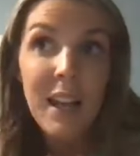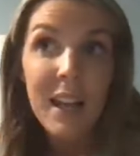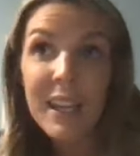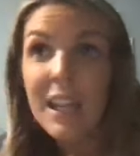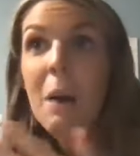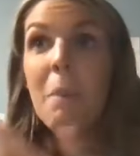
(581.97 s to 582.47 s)
I
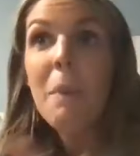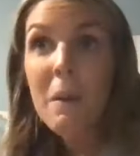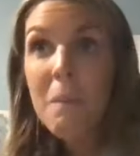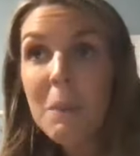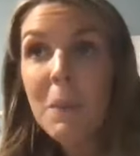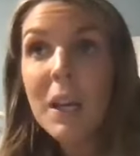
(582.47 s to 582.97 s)
get up, I
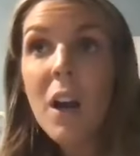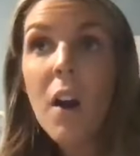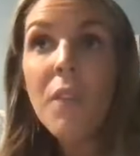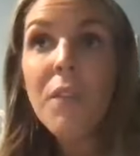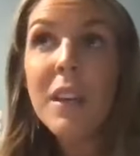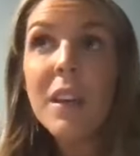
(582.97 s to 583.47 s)
make my
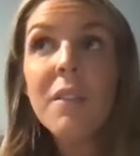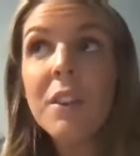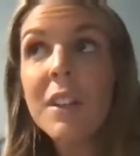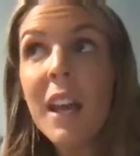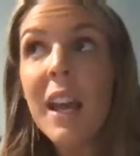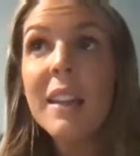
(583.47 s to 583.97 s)
coffee
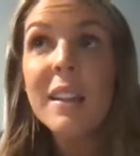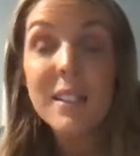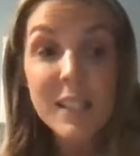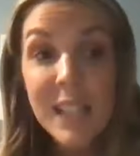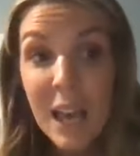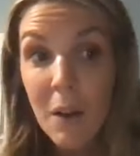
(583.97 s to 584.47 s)
every day.
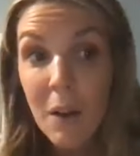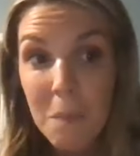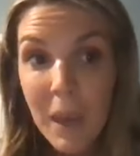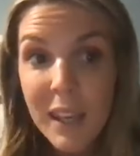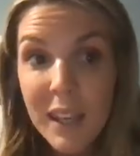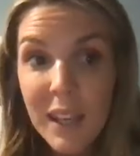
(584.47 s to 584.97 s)
This is how I
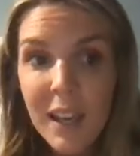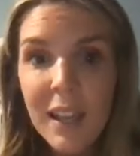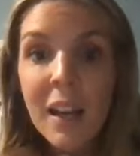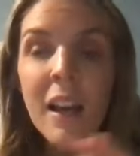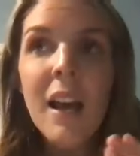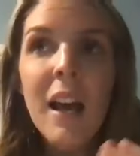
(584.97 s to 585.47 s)
make it.